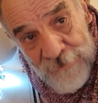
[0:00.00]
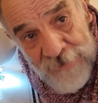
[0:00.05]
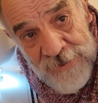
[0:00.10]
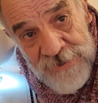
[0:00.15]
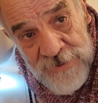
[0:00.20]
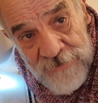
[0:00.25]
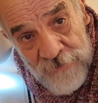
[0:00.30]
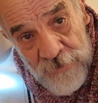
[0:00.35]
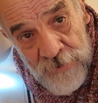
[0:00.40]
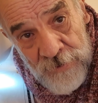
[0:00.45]

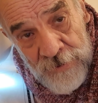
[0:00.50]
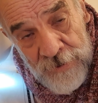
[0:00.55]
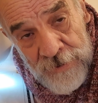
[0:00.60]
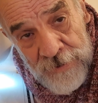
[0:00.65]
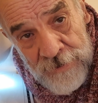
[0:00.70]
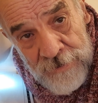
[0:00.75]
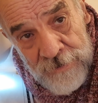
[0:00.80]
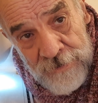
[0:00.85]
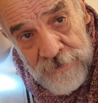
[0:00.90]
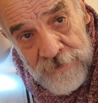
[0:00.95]
most of all,
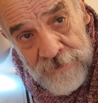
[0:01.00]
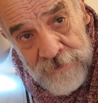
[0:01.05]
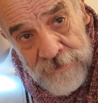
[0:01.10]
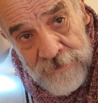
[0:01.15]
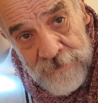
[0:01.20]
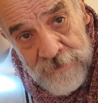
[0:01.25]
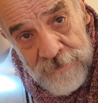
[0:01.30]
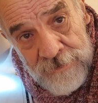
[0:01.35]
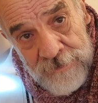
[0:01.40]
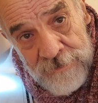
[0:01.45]

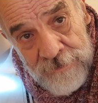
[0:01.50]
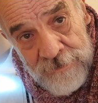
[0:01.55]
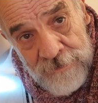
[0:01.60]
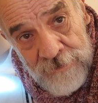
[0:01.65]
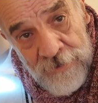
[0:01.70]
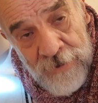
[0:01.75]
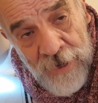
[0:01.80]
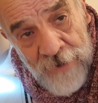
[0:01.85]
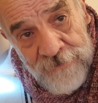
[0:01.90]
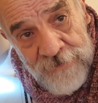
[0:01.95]

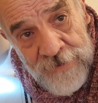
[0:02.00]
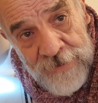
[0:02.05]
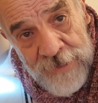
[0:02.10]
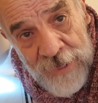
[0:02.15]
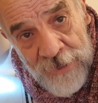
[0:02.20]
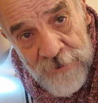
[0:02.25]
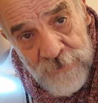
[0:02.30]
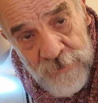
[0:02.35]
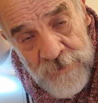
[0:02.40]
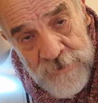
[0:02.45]
look after the
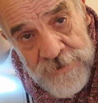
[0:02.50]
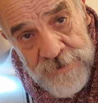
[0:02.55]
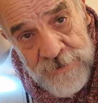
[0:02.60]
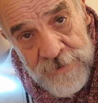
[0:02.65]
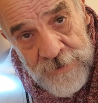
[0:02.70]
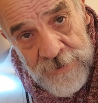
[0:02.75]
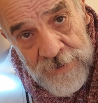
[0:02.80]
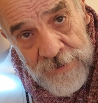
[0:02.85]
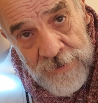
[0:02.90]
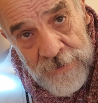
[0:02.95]
animals.
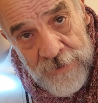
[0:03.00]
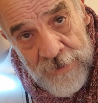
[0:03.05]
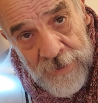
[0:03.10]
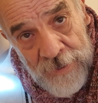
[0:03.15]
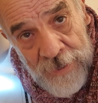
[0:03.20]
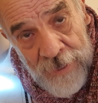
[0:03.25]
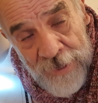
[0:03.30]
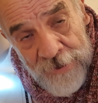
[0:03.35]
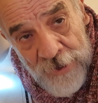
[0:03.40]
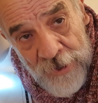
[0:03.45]

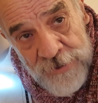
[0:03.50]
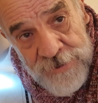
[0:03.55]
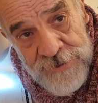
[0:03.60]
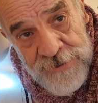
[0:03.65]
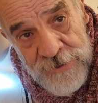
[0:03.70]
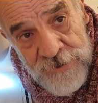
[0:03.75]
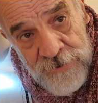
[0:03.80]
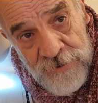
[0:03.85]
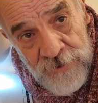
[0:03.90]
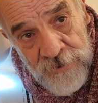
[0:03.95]
And I'll
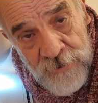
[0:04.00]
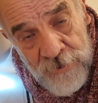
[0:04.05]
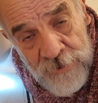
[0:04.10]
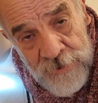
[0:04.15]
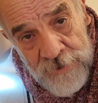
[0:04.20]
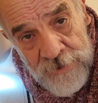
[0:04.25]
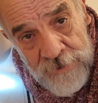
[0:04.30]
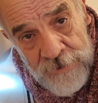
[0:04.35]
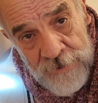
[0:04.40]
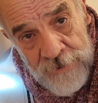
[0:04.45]
see you
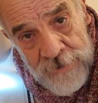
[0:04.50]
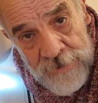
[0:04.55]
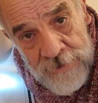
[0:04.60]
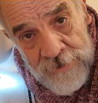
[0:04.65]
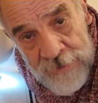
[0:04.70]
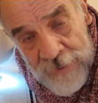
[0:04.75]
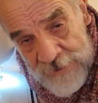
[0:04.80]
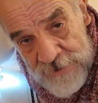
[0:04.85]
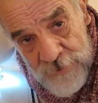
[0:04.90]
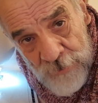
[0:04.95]

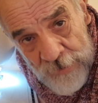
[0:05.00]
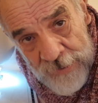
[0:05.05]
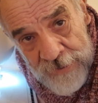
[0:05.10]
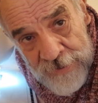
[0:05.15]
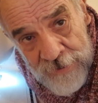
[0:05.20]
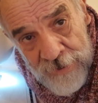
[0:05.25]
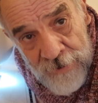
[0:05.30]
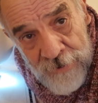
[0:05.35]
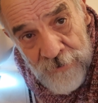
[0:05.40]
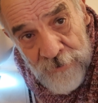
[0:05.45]
next
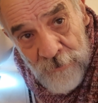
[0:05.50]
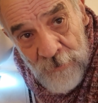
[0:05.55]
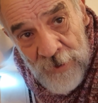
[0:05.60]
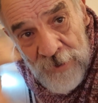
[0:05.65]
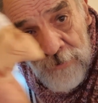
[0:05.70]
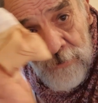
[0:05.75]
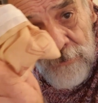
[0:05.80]
week when